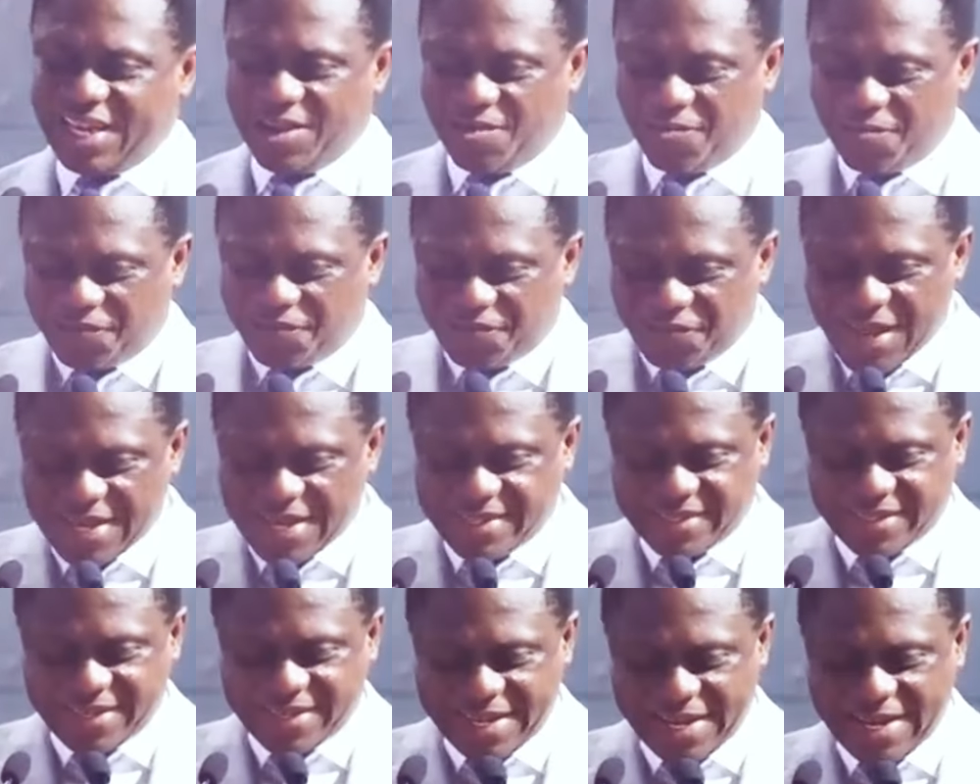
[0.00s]

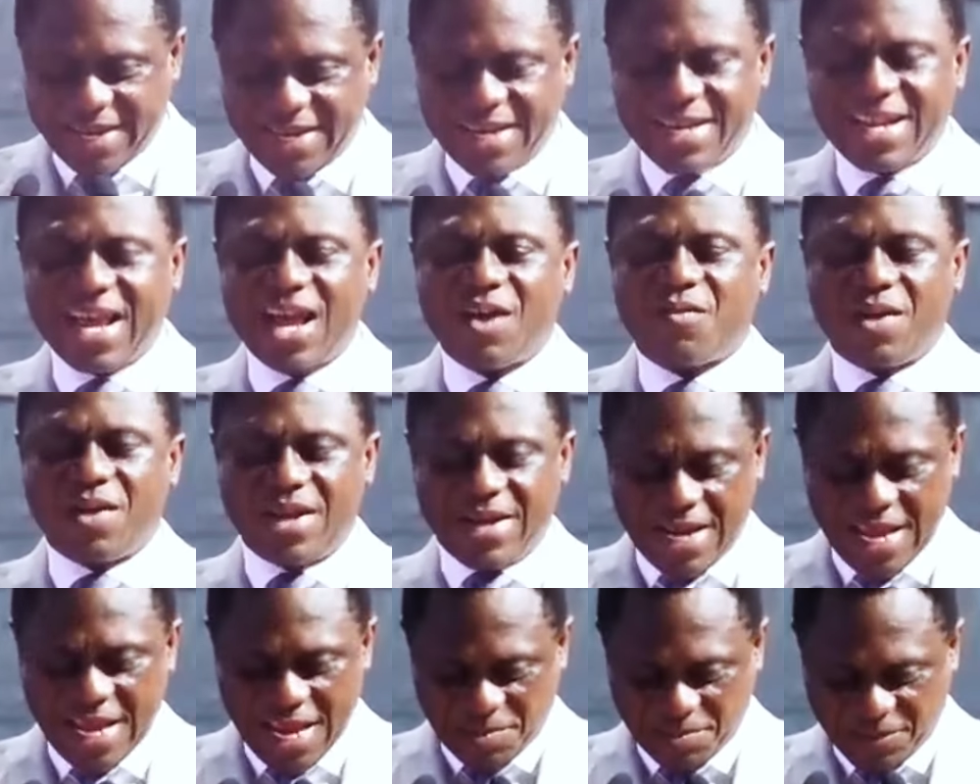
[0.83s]
invest in our
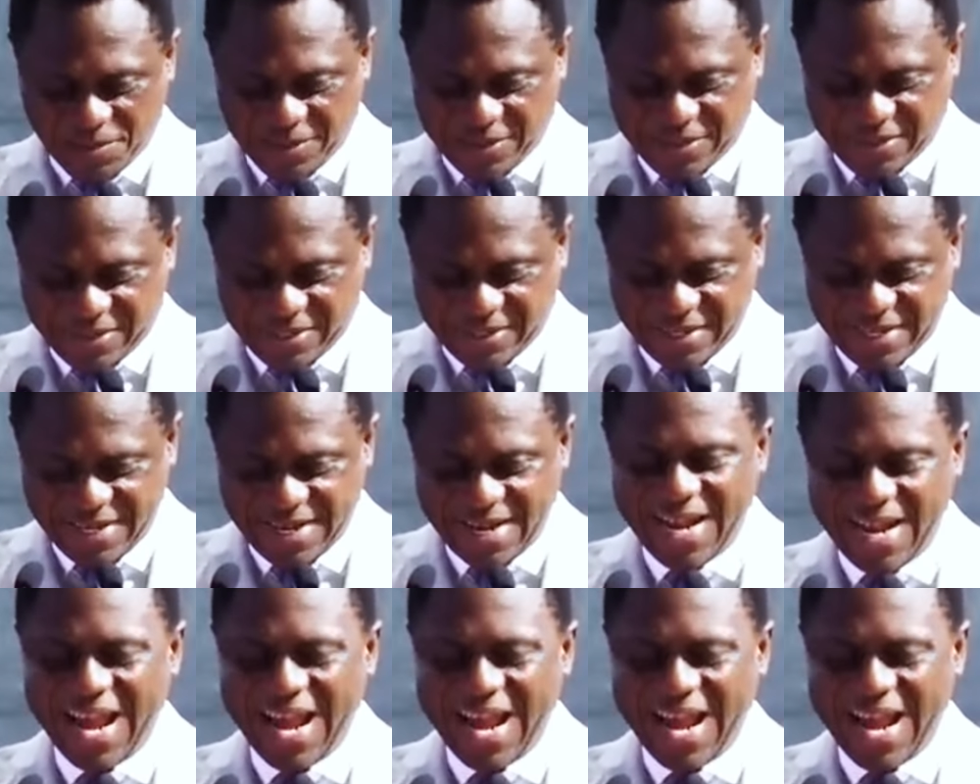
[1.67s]
names